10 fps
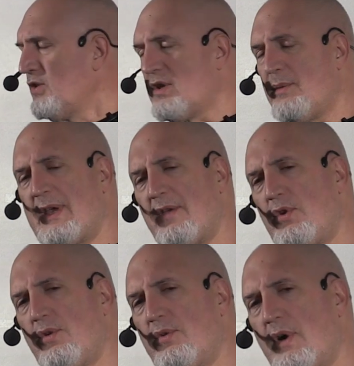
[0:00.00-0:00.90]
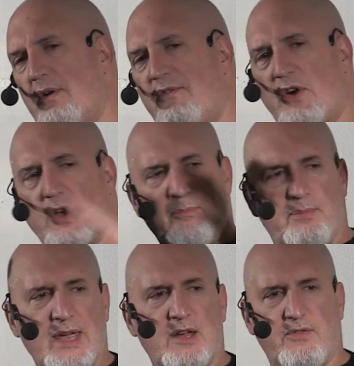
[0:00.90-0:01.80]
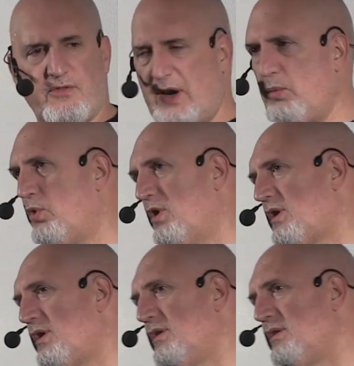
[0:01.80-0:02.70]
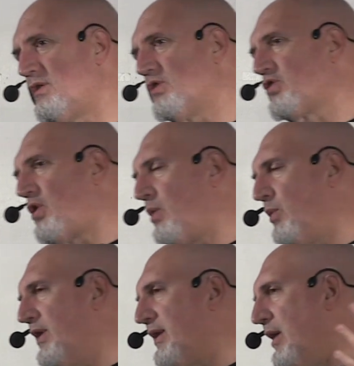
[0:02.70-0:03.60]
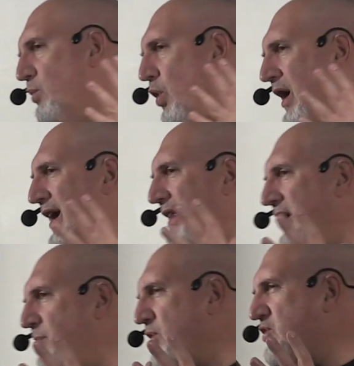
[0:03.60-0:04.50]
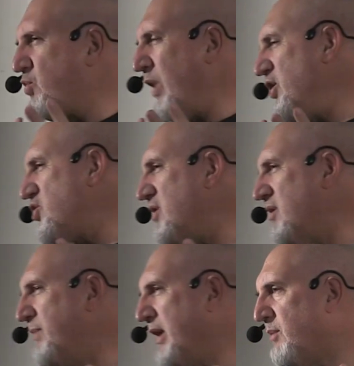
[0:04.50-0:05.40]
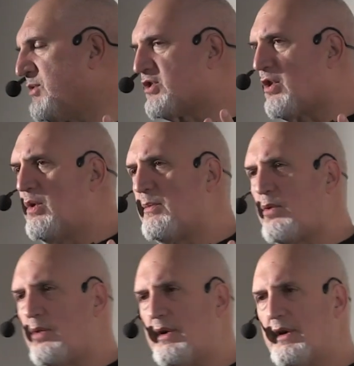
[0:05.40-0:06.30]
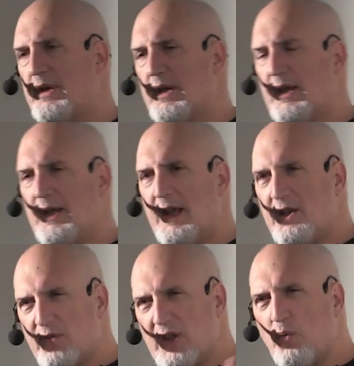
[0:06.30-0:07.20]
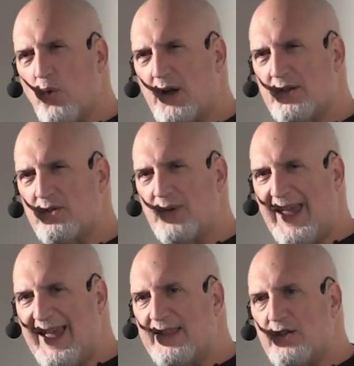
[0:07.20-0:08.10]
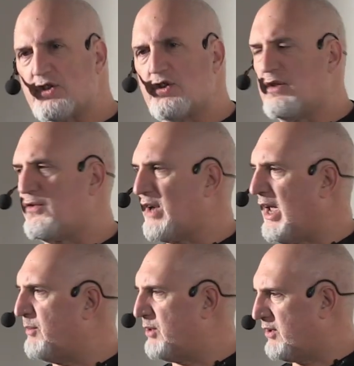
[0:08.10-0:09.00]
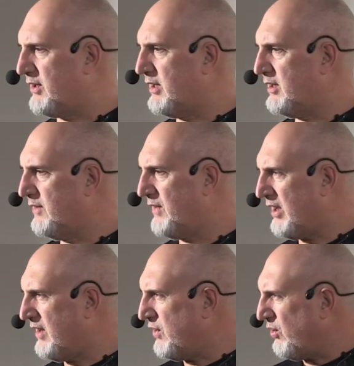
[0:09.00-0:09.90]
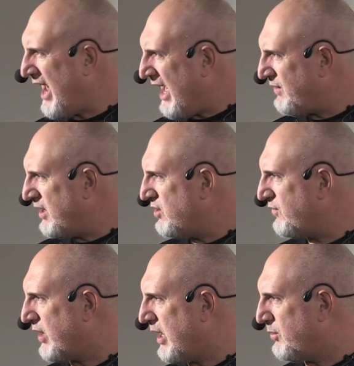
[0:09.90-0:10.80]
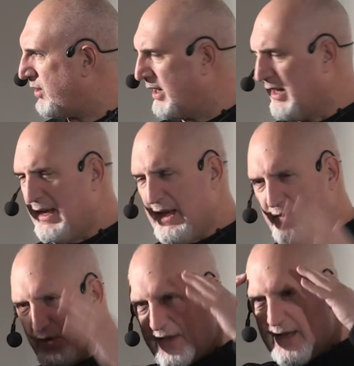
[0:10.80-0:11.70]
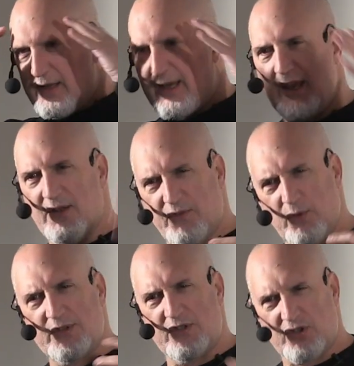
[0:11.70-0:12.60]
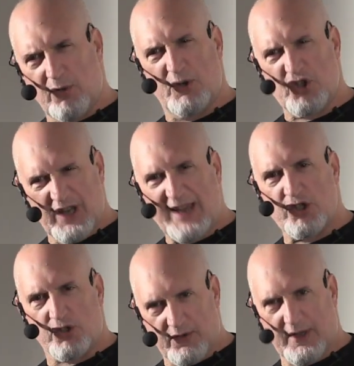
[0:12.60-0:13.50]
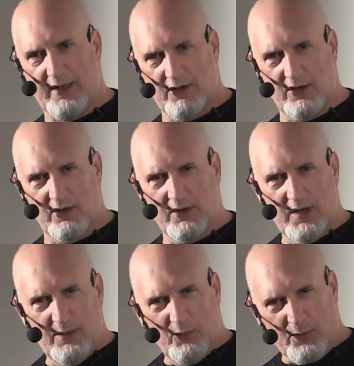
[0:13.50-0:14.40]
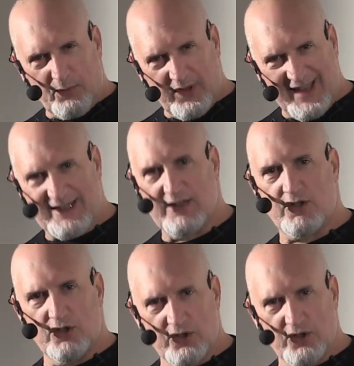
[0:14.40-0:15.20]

So let me give you a very big framework to start with, and why I think persuasion becomes so important. And you really want to add this to your vocabulary. If you don't have it in your vocabulary, if you think like influence is so much nicer than, more pleasant to